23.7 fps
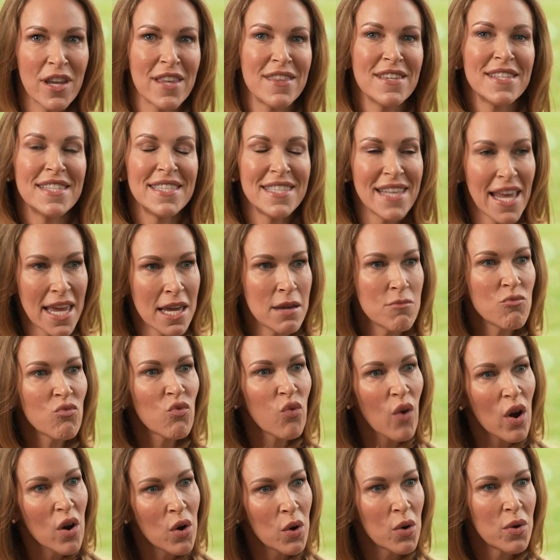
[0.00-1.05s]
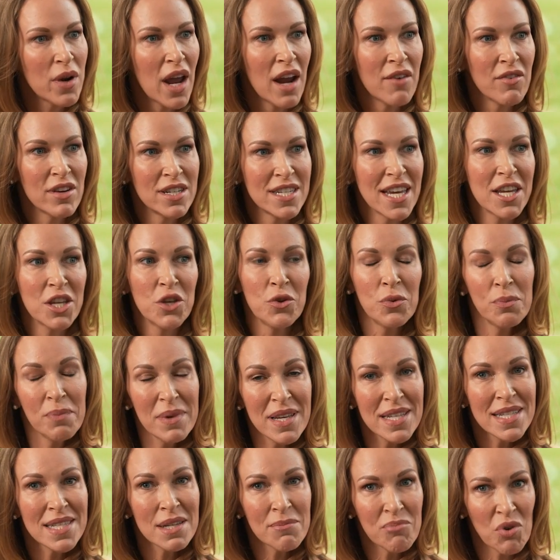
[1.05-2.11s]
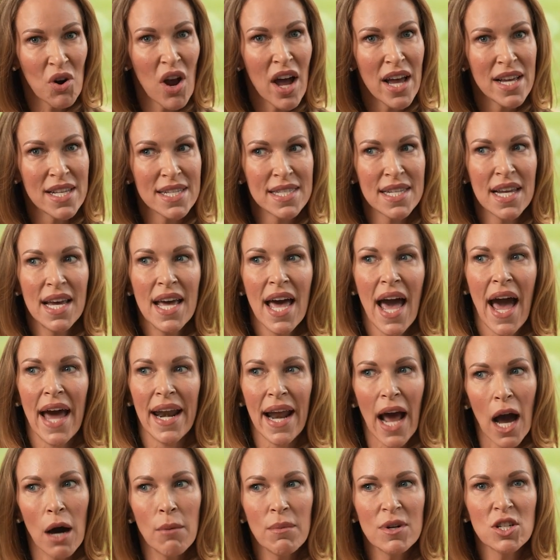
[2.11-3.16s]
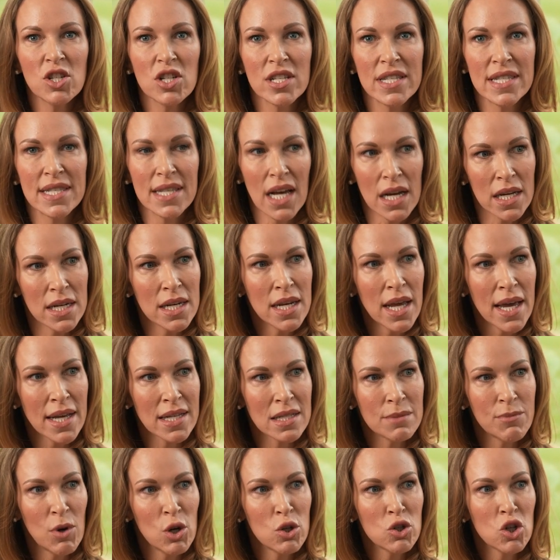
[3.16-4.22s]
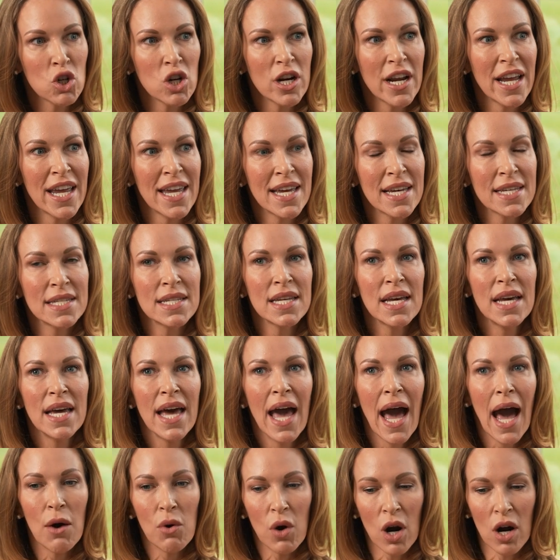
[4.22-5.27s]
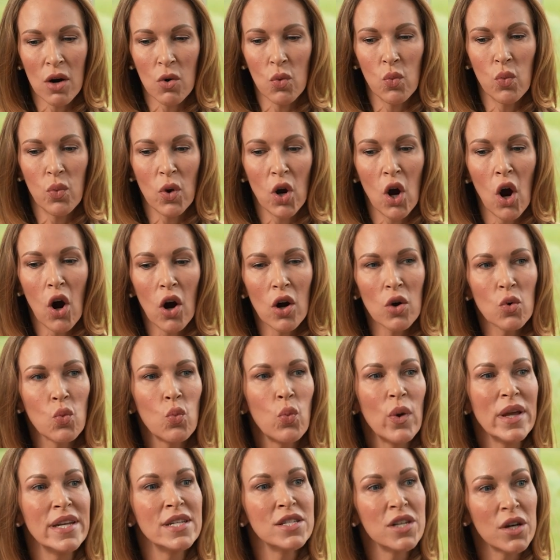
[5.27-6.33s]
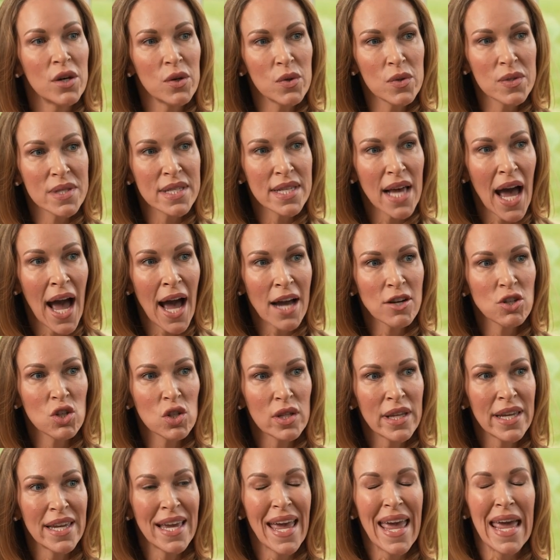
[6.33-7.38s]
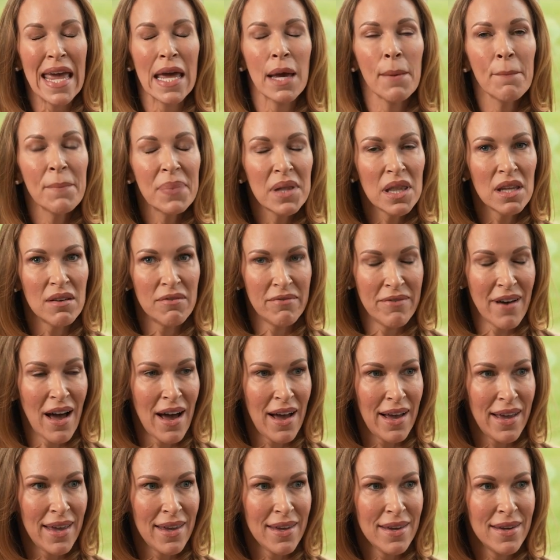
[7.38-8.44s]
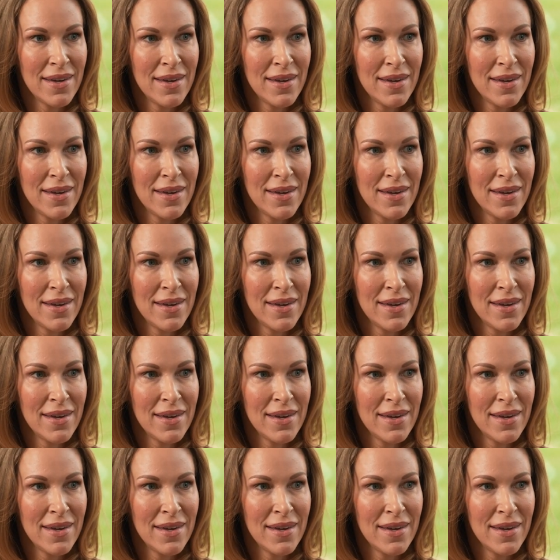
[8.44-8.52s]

the same road every day, you'd be surprised at how much sun exposure and how our car windows actually amplify